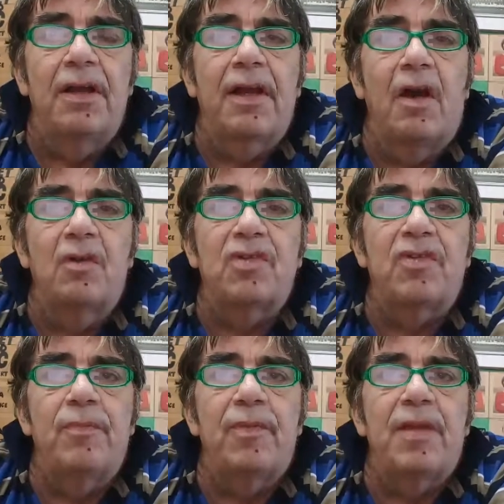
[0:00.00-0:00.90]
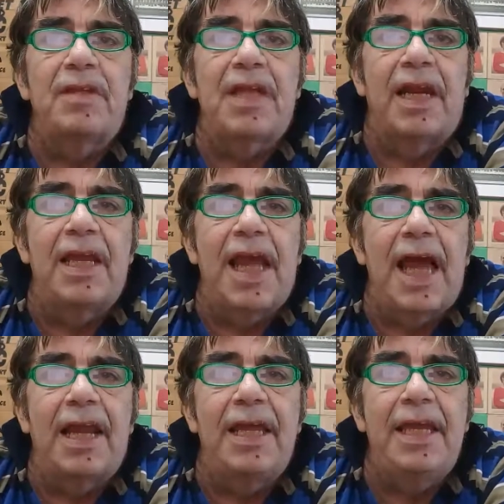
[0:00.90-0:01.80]
Goals from Dele
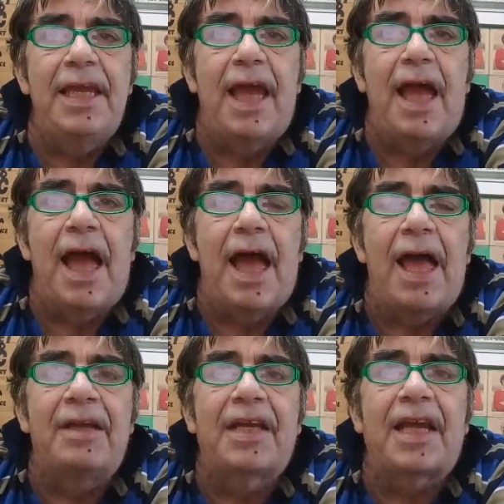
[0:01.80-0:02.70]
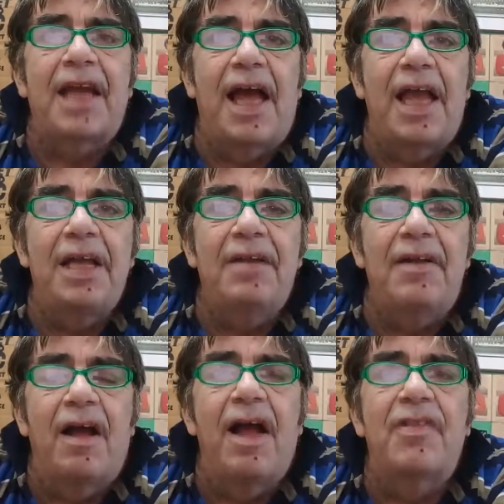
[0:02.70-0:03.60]
Alli and Kane
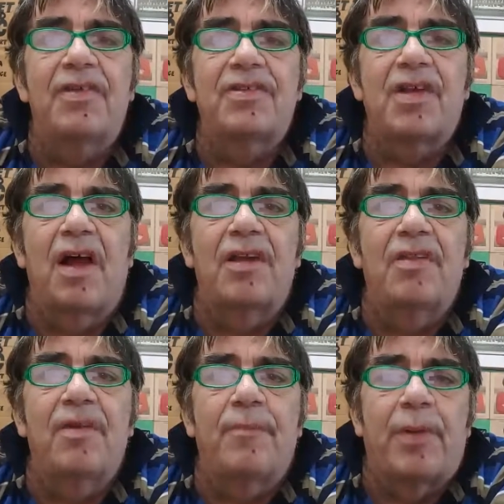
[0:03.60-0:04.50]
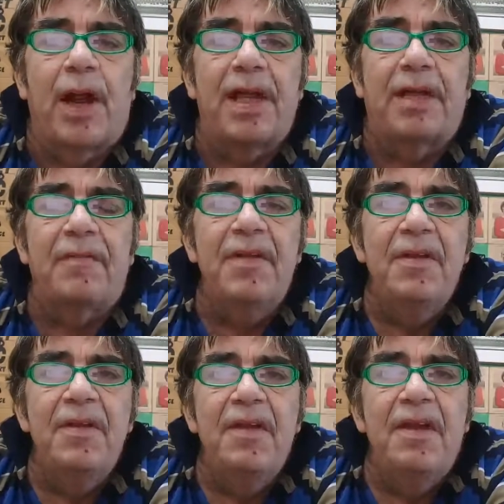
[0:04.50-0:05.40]
either side of the break.
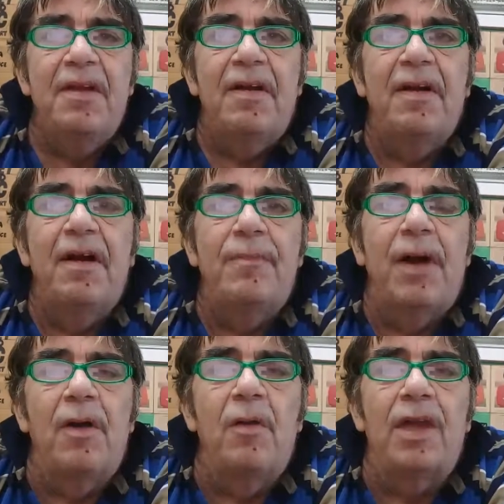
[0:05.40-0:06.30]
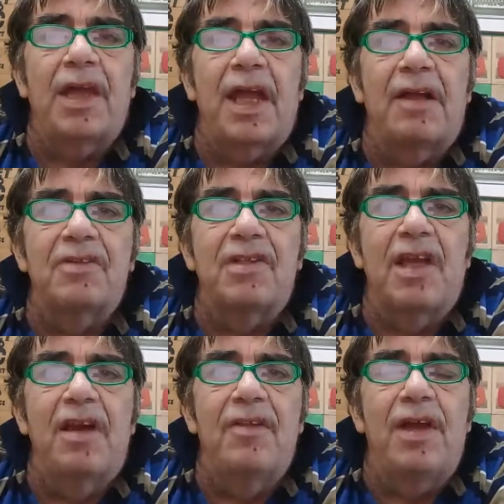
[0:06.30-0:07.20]
By all accounts,
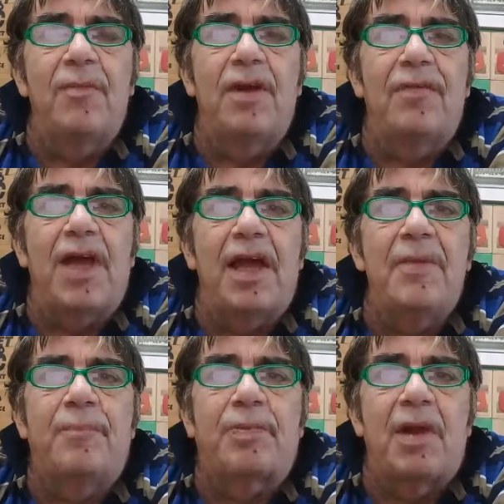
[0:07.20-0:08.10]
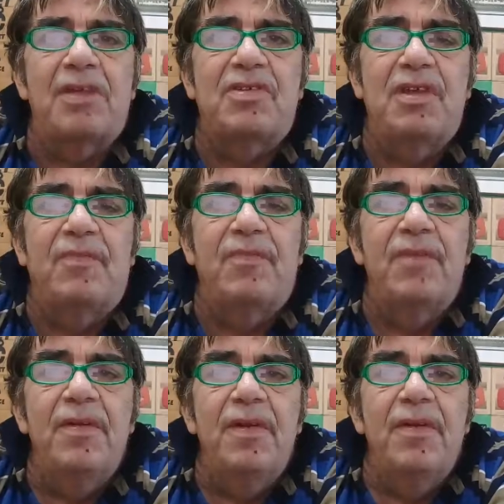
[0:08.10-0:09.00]
though, they weren't that impressive.
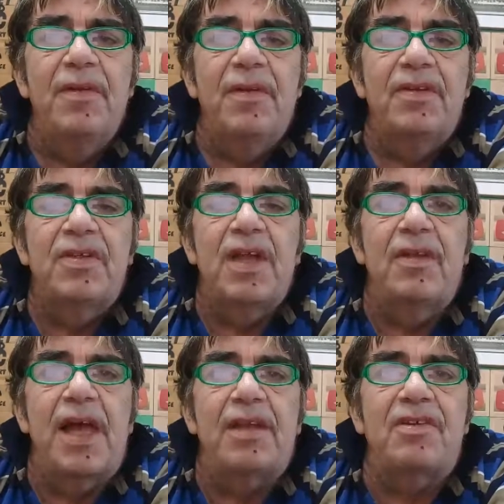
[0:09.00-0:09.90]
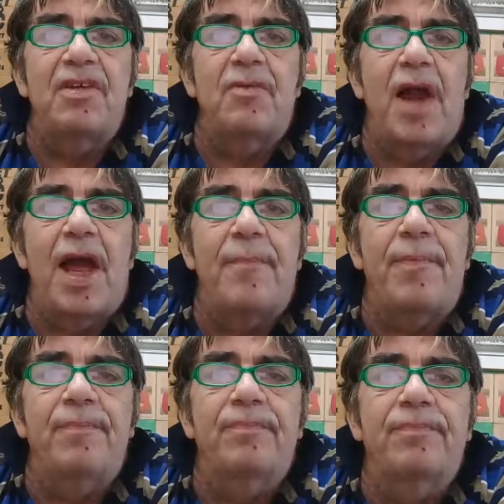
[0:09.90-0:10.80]
So that's your wrap.